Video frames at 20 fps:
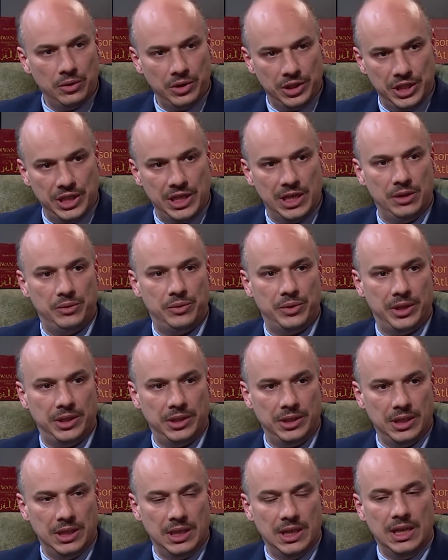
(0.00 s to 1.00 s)

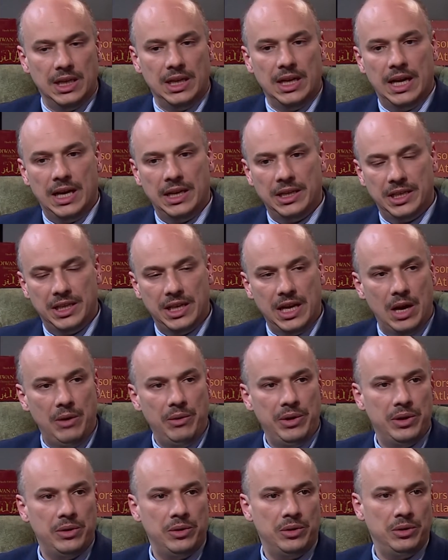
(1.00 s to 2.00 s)
children and
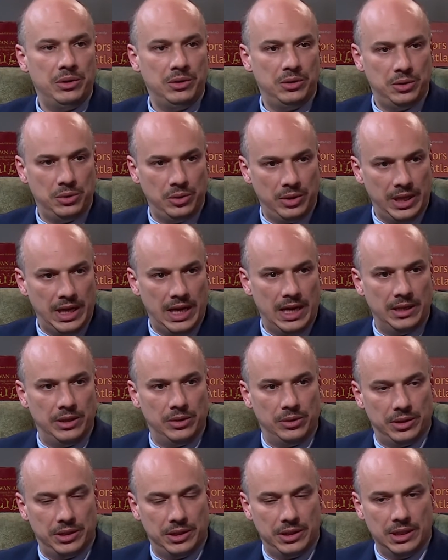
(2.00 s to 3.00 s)
carry on to the
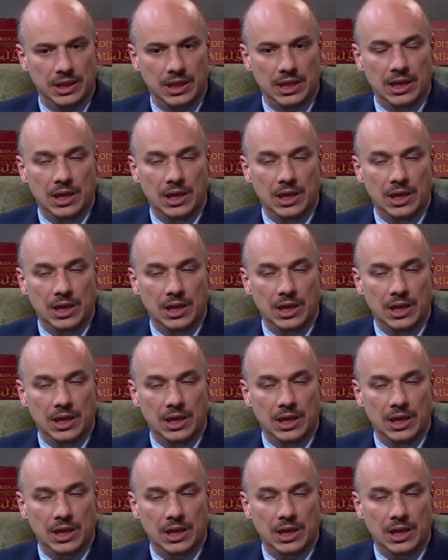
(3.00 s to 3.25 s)
adults.